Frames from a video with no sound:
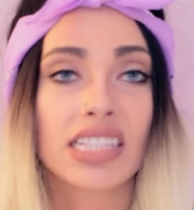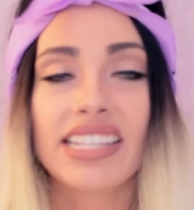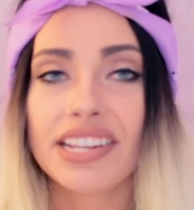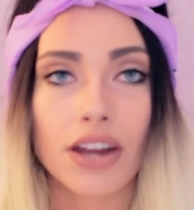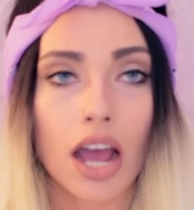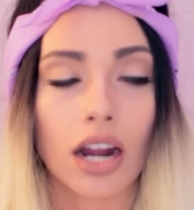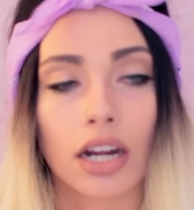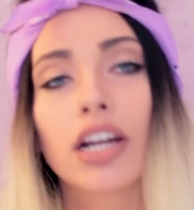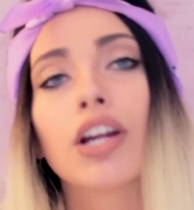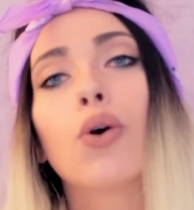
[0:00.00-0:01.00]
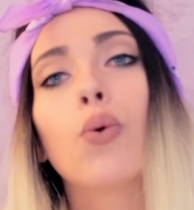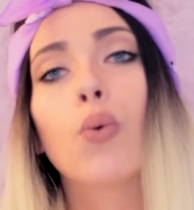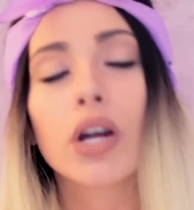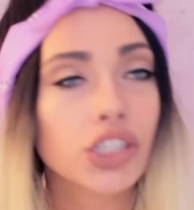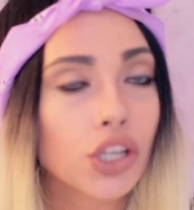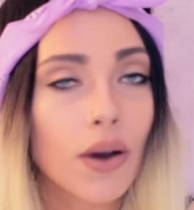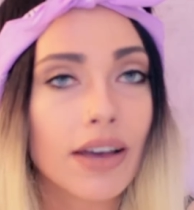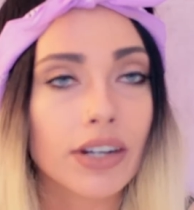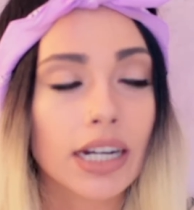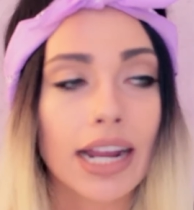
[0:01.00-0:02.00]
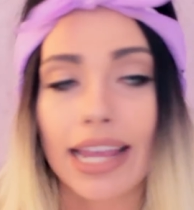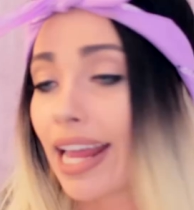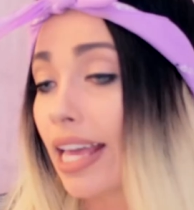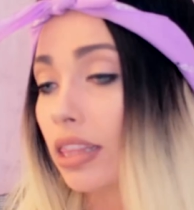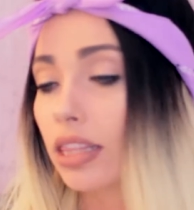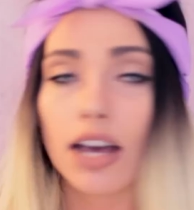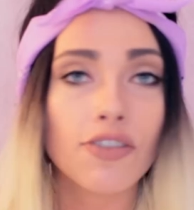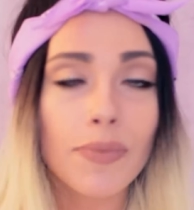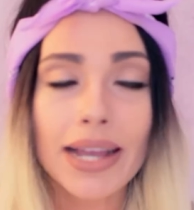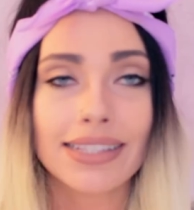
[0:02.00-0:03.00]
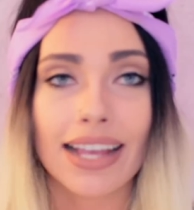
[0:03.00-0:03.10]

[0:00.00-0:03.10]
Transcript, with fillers: did not hurt whatsoever and I love my